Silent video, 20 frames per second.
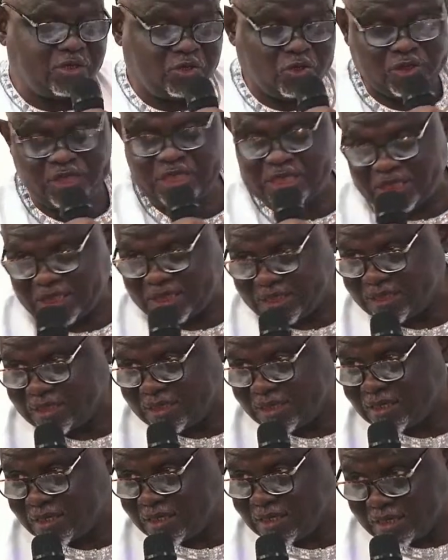result sheet.
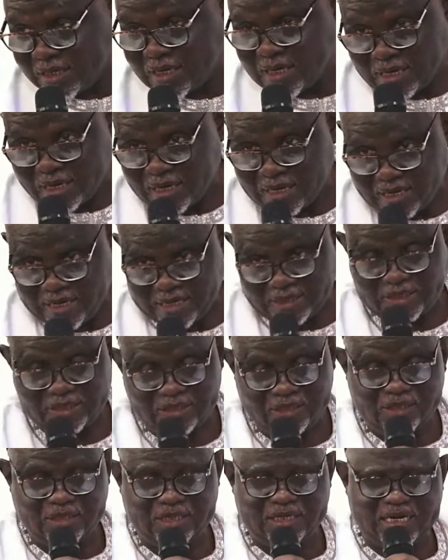Yes.
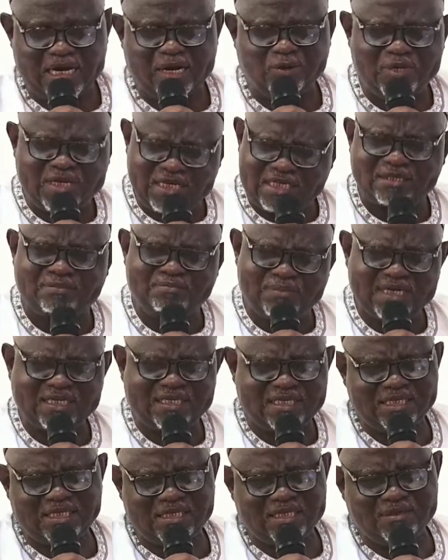Now this makes
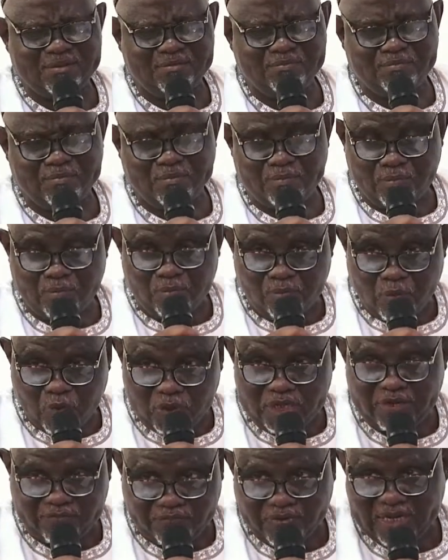it more
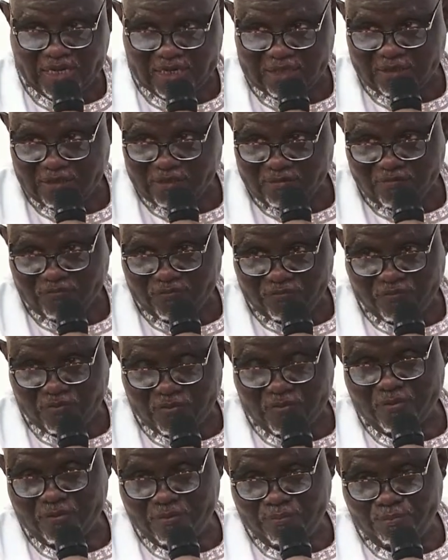difficult
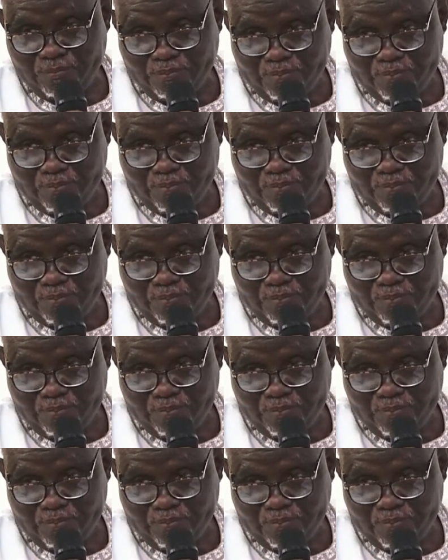for